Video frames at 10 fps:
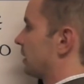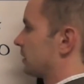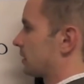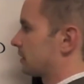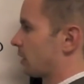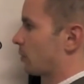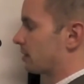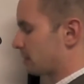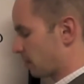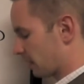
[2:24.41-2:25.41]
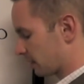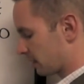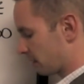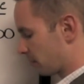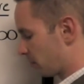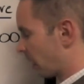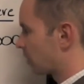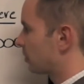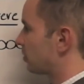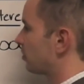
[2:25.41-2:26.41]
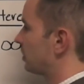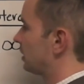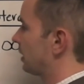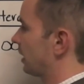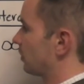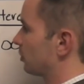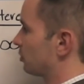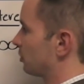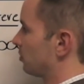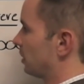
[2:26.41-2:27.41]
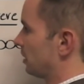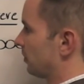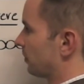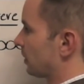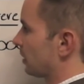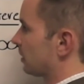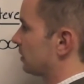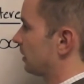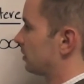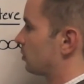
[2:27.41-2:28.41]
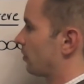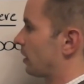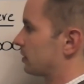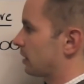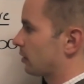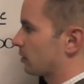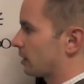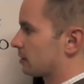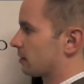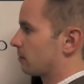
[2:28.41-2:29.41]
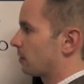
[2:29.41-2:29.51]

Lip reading: and let's say Winston makes the bare minimum he can, which would be to get to 12,800, that's